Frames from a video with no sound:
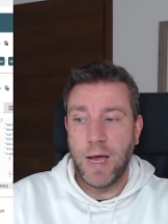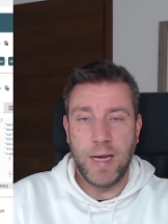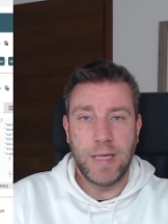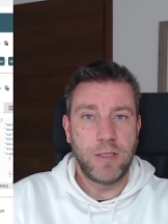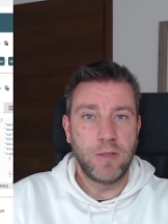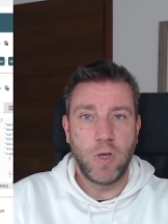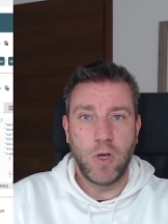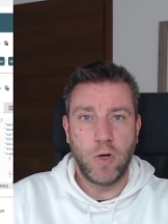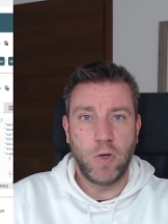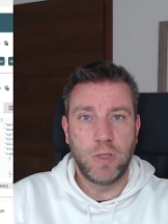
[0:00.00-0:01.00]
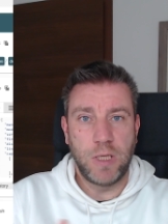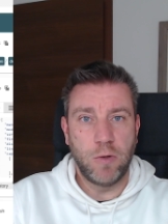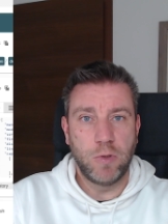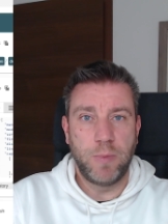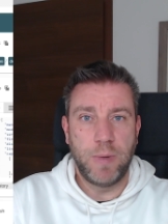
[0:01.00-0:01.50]
unless you turn on the
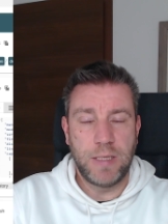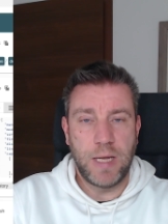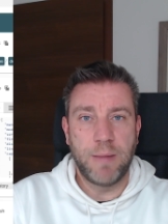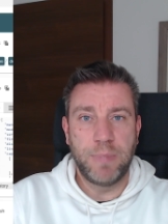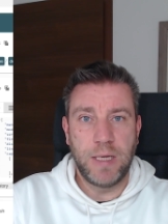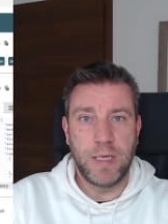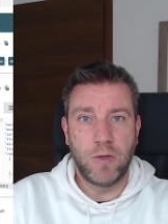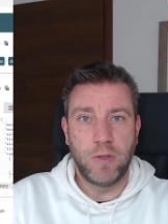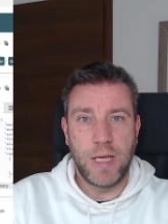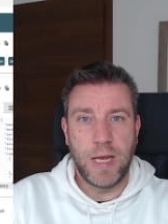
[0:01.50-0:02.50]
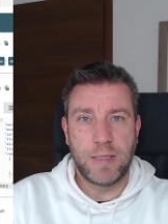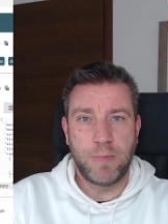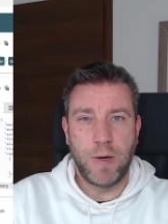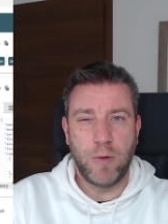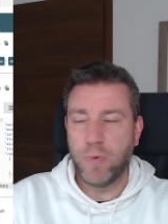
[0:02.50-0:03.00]
automatic update on the NS
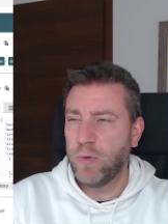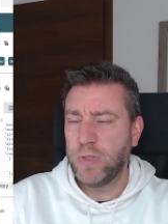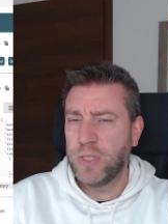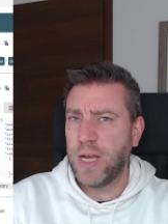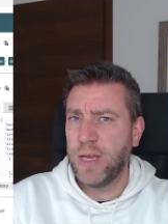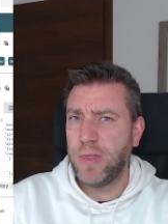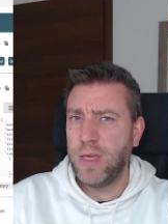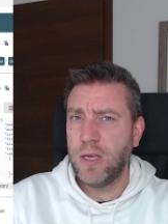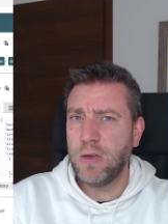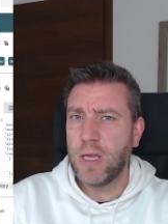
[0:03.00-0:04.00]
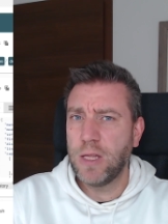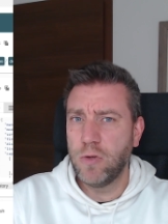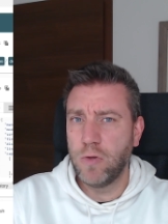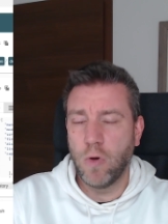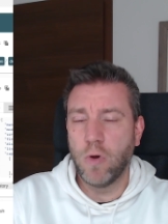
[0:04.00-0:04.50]
Panel Pro, which I think you can
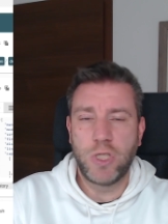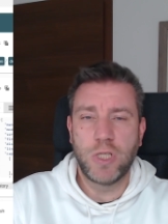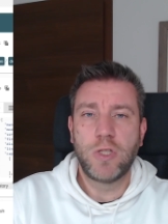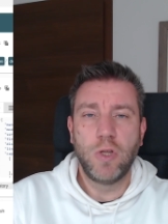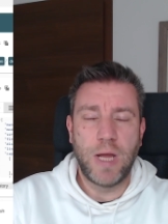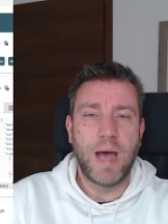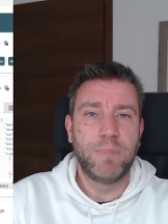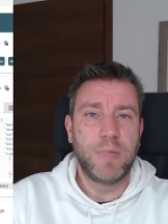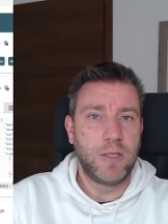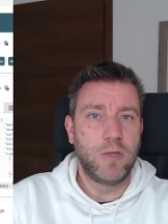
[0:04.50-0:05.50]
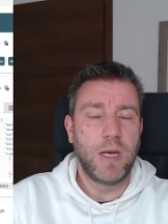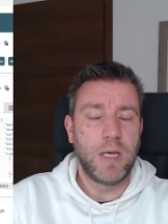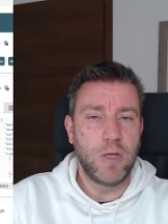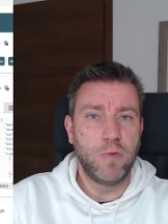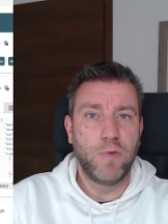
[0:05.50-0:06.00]
do, or just not update to any new